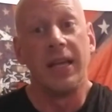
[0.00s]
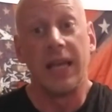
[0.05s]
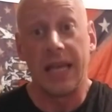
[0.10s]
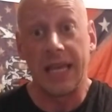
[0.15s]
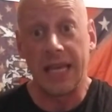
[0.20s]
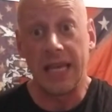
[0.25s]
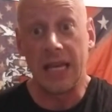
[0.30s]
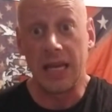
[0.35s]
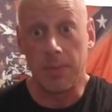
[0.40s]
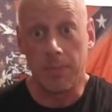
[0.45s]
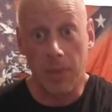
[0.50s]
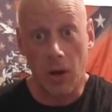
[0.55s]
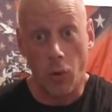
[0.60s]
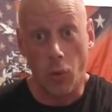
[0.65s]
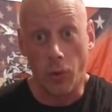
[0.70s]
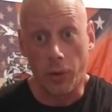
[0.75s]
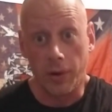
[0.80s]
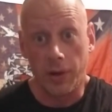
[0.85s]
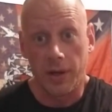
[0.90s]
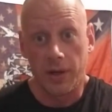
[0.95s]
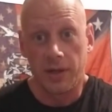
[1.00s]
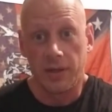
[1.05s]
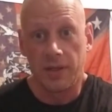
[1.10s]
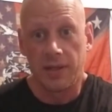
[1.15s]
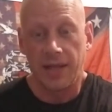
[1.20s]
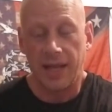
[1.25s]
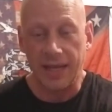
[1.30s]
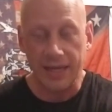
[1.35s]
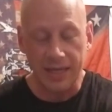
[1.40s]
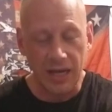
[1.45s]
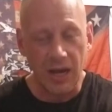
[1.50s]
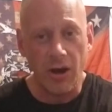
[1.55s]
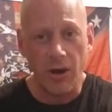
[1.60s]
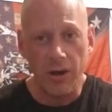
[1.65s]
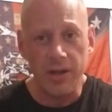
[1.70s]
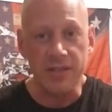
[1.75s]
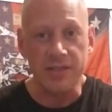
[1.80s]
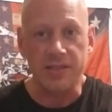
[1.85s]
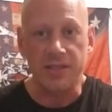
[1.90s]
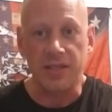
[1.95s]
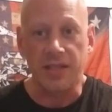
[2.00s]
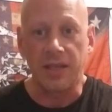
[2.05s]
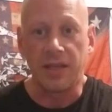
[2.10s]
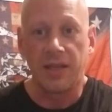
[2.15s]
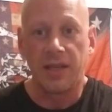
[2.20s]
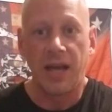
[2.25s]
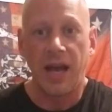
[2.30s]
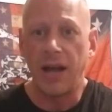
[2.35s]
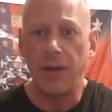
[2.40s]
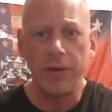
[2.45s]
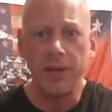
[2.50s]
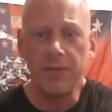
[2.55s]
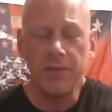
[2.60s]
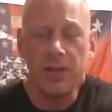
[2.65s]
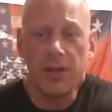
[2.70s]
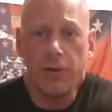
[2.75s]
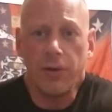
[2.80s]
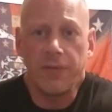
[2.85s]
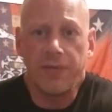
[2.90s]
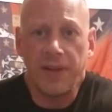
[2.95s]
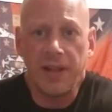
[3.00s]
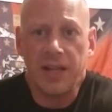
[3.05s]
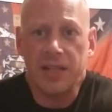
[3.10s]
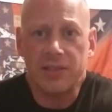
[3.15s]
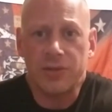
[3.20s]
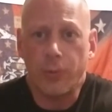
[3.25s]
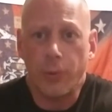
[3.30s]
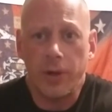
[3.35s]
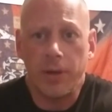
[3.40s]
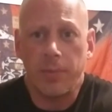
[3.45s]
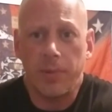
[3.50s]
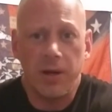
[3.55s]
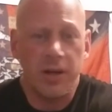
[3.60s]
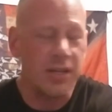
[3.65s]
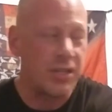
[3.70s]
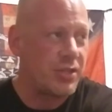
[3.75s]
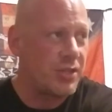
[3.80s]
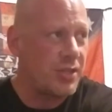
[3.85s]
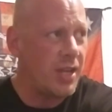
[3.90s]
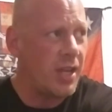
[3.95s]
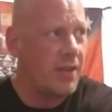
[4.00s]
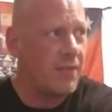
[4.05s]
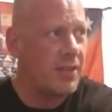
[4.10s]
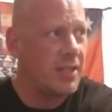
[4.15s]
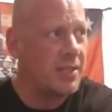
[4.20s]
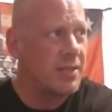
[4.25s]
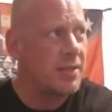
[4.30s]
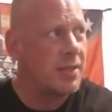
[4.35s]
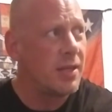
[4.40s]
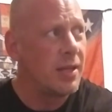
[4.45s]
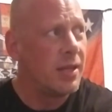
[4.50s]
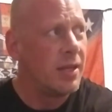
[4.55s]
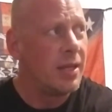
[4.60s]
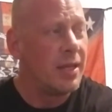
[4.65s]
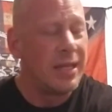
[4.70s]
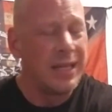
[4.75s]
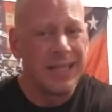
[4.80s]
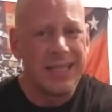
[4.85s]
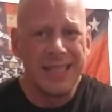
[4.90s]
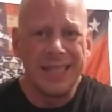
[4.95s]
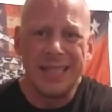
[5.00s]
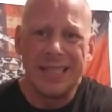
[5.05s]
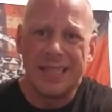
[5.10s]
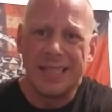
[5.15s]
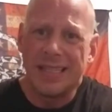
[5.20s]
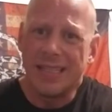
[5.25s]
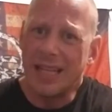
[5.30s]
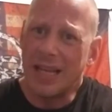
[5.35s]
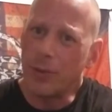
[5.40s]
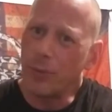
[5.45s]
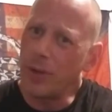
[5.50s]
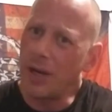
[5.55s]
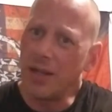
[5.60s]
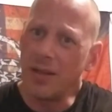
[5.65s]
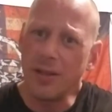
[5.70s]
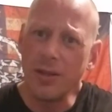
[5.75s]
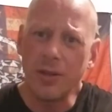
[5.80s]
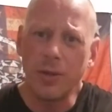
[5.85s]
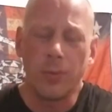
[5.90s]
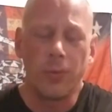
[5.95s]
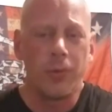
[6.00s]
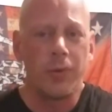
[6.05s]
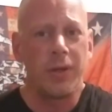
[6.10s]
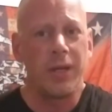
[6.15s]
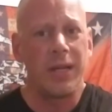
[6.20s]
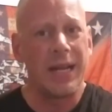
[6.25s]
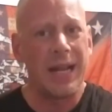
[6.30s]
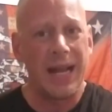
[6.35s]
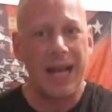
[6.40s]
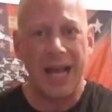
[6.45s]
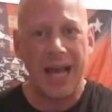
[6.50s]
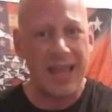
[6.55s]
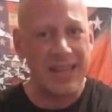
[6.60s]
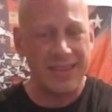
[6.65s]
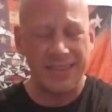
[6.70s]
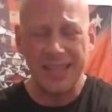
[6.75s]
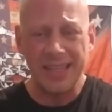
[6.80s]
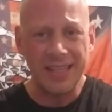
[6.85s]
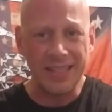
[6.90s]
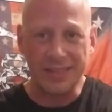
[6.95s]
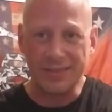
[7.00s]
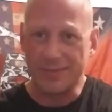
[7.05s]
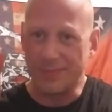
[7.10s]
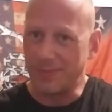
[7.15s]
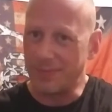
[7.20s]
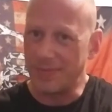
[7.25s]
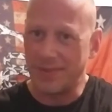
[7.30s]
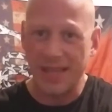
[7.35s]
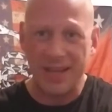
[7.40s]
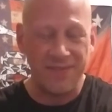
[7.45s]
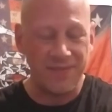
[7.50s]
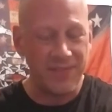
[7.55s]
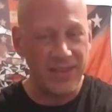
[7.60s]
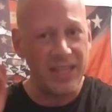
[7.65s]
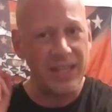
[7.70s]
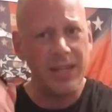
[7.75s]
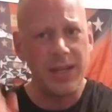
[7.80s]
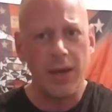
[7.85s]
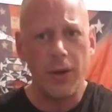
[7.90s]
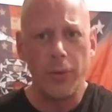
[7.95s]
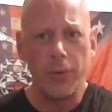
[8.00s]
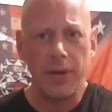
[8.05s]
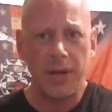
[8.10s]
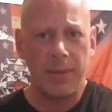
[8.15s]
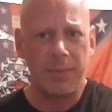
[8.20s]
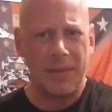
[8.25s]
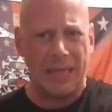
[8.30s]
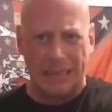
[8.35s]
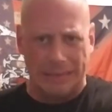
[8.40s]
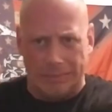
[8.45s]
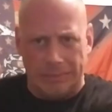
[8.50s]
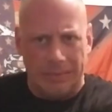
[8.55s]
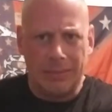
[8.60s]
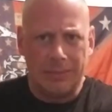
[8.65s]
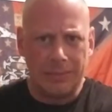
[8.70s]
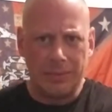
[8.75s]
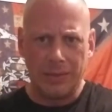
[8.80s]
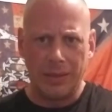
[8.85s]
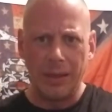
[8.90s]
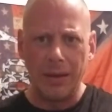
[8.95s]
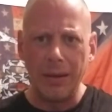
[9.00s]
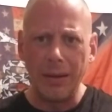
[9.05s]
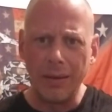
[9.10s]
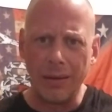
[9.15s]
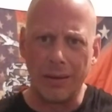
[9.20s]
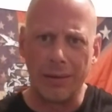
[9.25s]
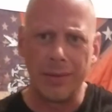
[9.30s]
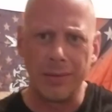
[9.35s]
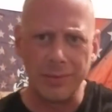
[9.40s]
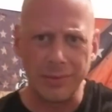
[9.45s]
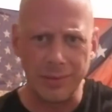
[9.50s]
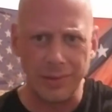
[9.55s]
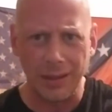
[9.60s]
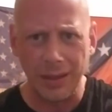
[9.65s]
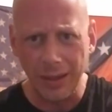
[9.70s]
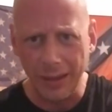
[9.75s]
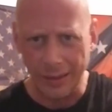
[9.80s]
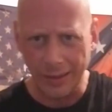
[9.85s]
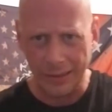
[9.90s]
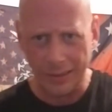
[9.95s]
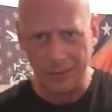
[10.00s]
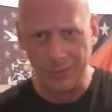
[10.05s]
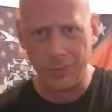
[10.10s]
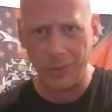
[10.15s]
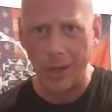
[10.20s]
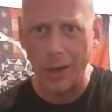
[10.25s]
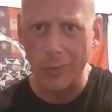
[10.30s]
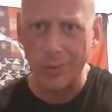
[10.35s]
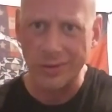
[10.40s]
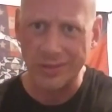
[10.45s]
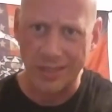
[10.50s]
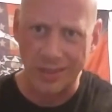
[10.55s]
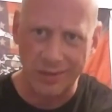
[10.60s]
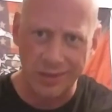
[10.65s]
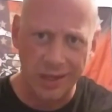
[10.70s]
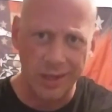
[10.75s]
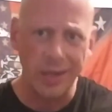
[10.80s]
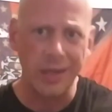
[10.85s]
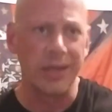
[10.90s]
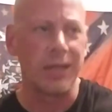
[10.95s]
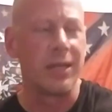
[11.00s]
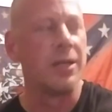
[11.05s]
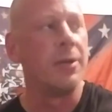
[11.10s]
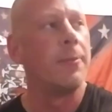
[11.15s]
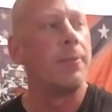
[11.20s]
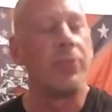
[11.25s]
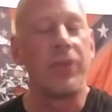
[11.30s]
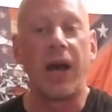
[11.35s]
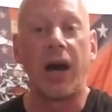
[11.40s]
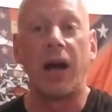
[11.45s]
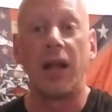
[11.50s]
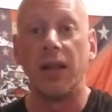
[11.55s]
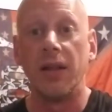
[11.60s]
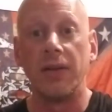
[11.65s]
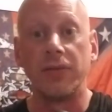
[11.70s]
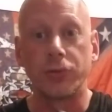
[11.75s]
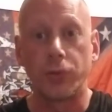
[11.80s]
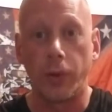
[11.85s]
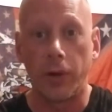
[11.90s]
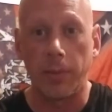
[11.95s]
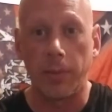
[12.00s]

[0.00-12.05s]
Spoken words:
anymore. Honestly, I don't even know if I like square body Chevys. When I look at one, I think of that video and I'm like, oh, wait, what was I thinking? No, I love square